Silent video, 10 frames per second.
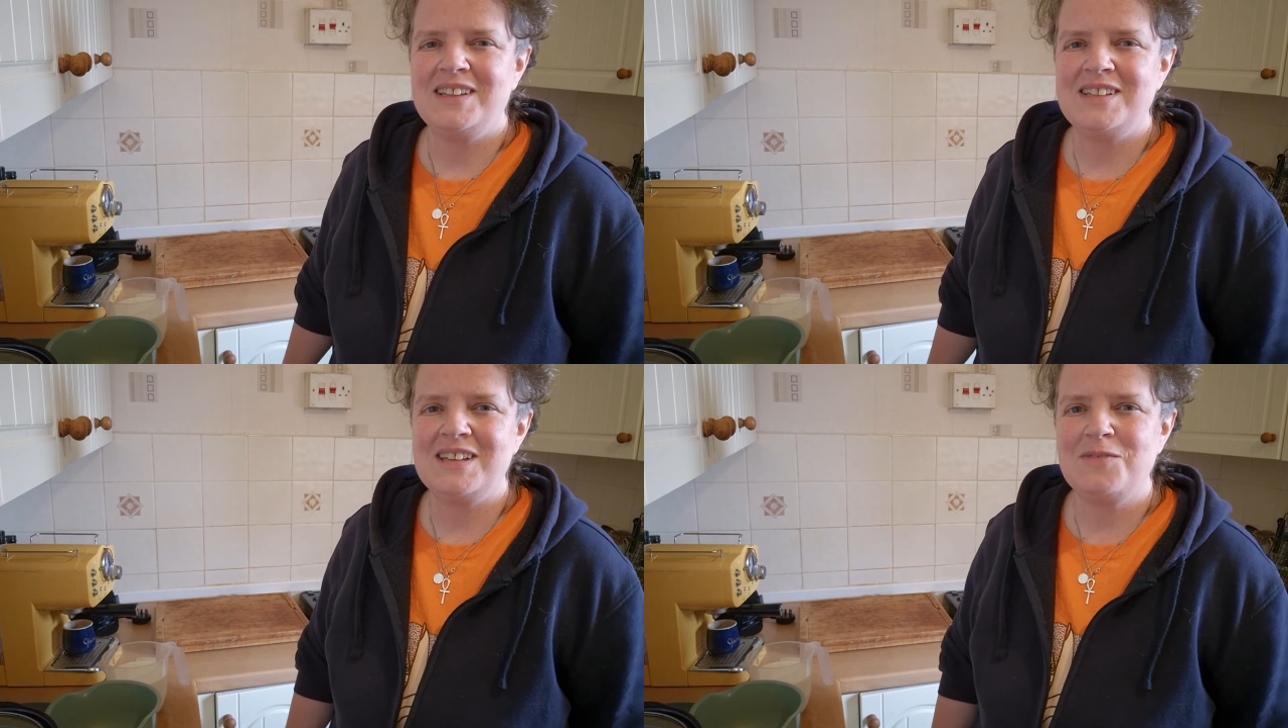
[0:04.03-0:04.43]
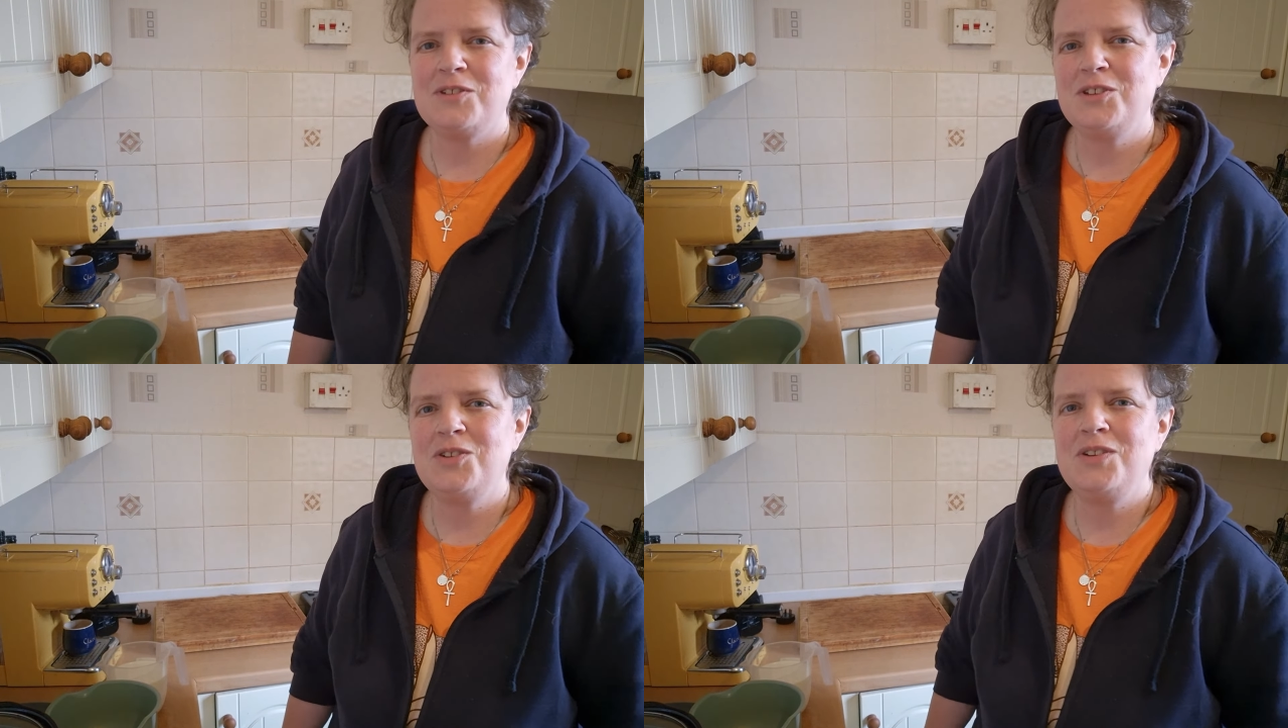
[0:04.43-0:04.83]
This
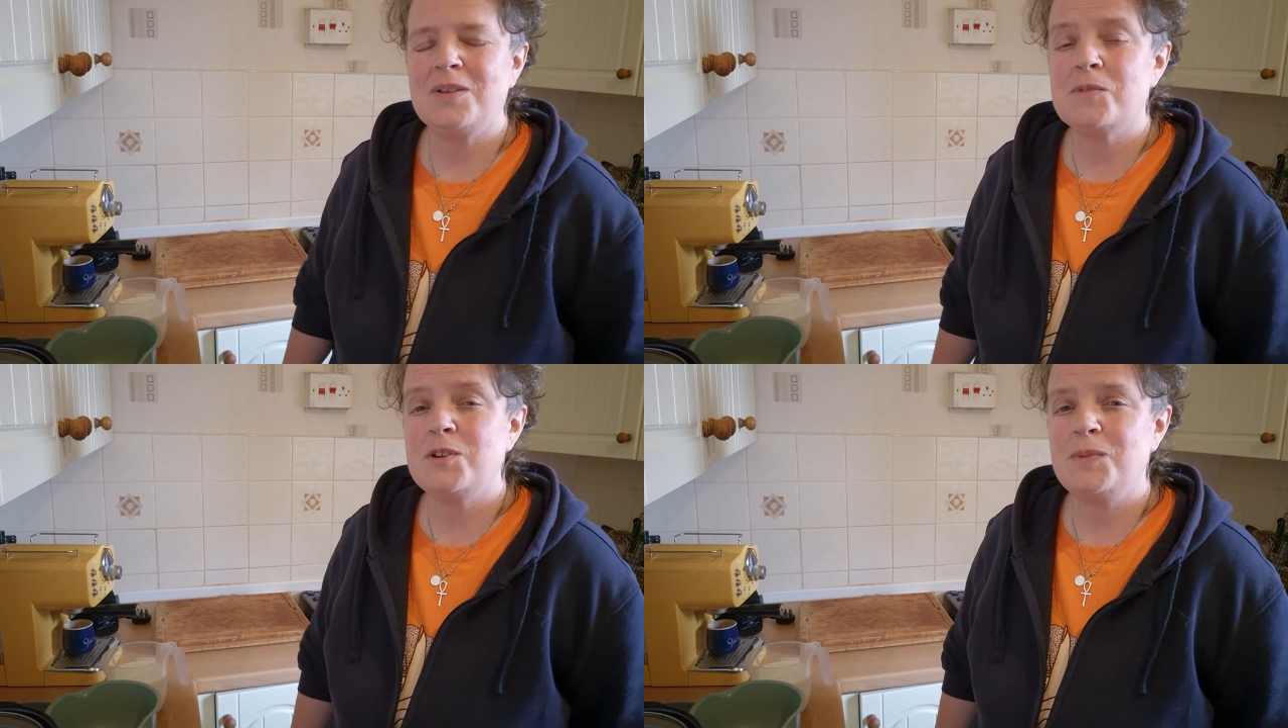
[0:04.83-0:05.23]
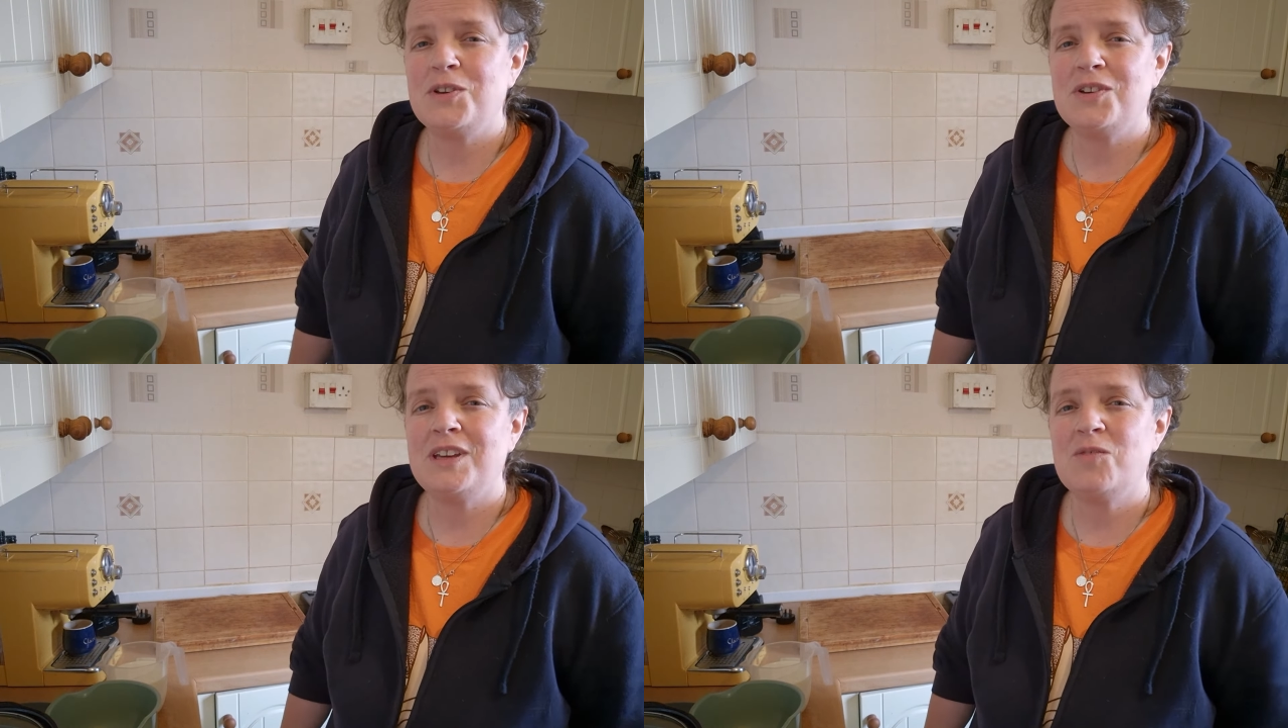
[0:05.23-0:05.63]
afternoon I'm going to be
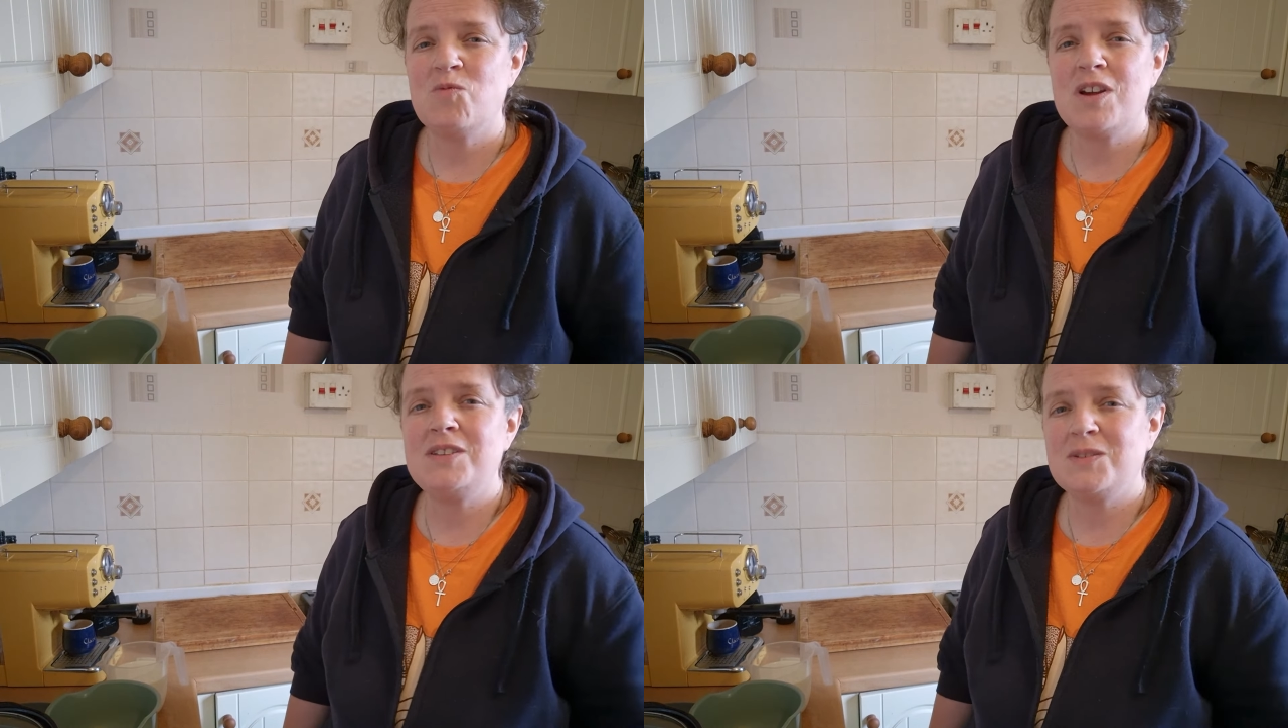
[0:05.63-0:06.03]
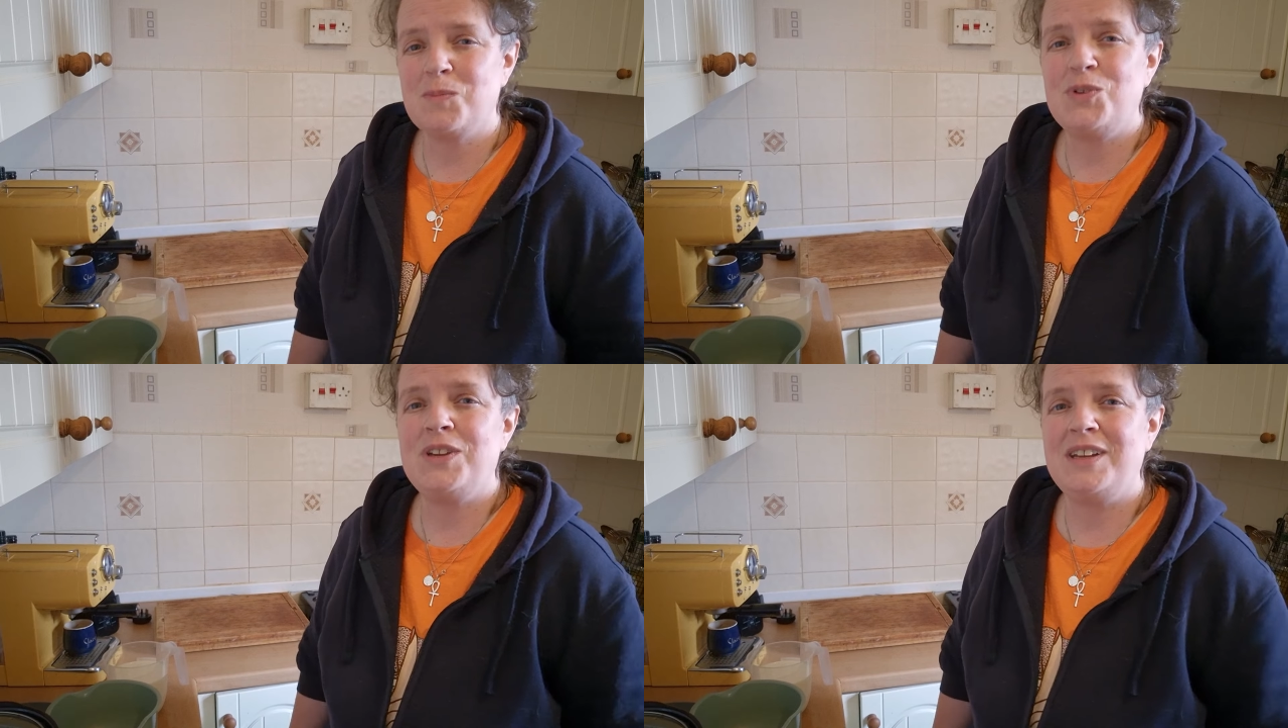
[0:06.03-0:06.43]
cooking rice
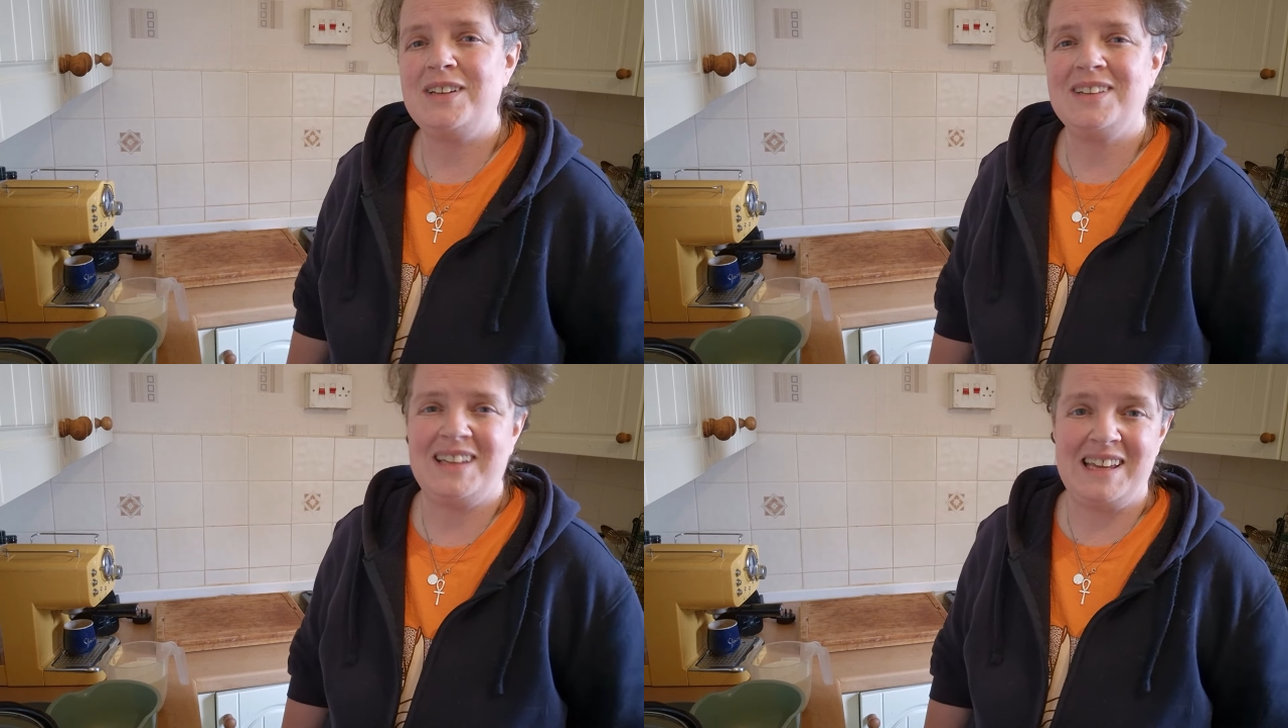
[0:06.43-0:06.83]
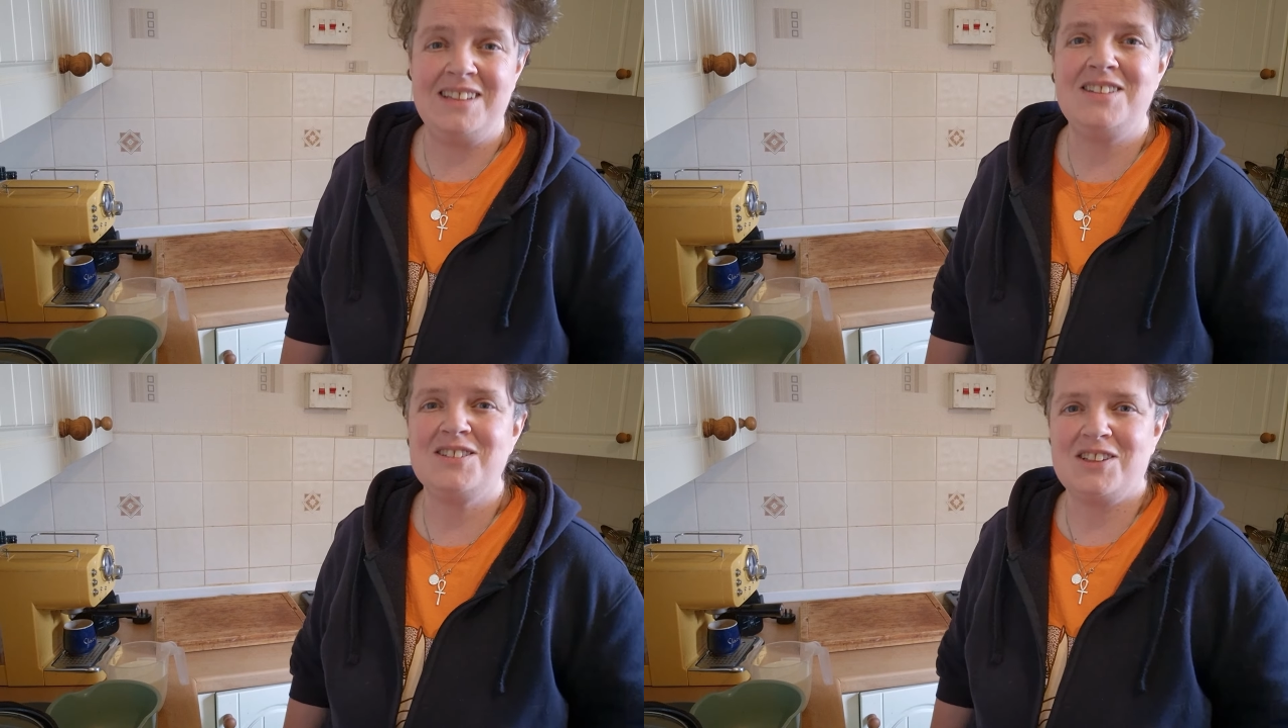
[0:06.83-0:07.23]
pudding
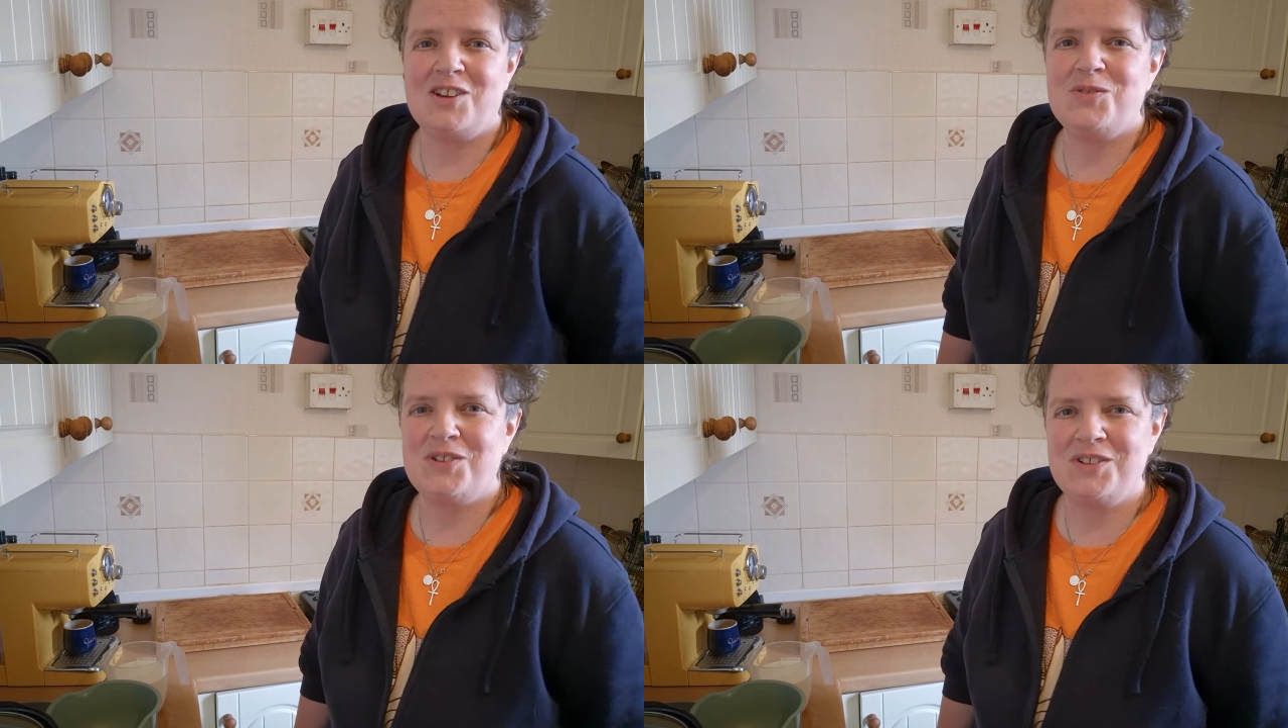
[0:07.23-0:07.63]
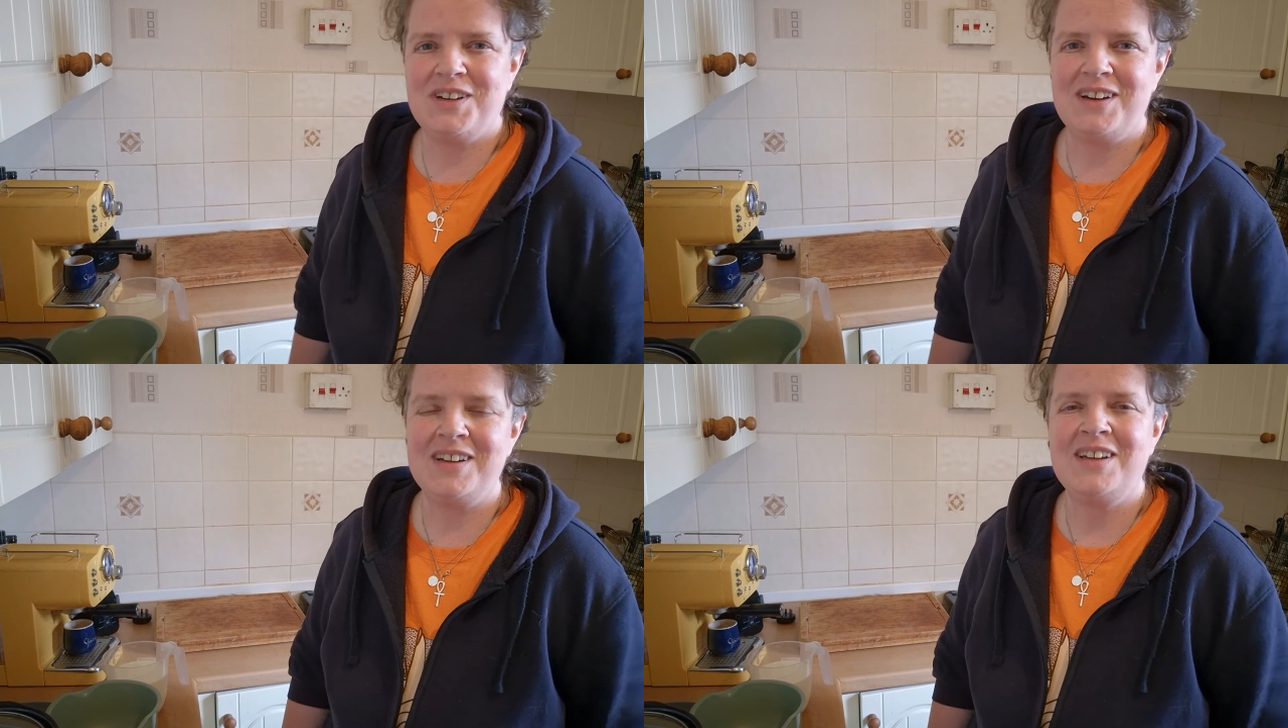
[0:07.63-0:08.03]
in the slow
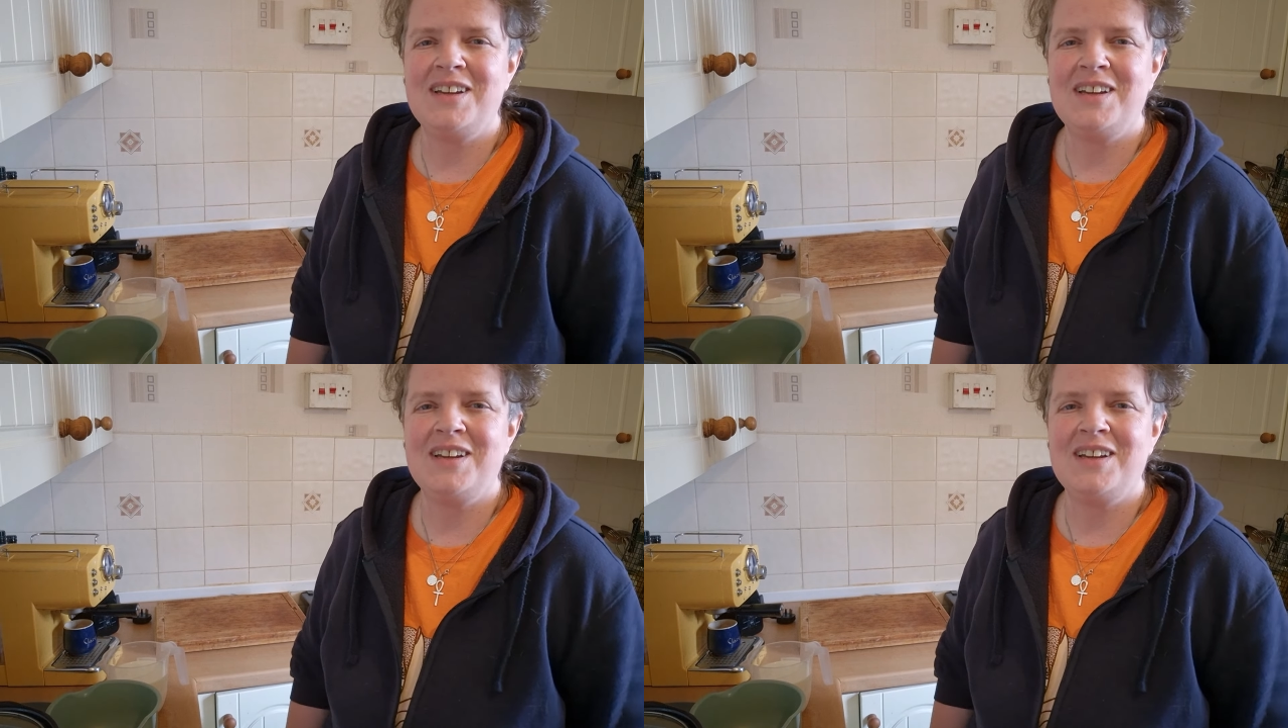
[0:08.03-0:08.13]
cooker.